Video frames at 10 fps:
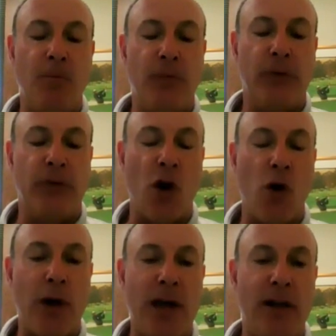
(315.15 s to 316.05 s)
So
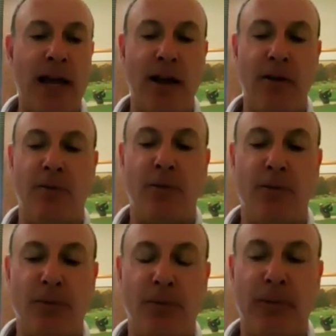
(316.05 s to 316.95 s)
he
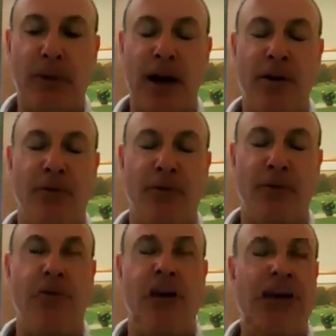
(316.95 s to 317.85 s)
kind of
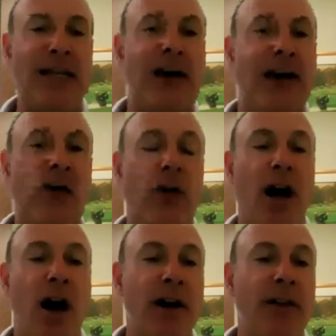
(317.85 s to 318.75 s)
fell into that early on,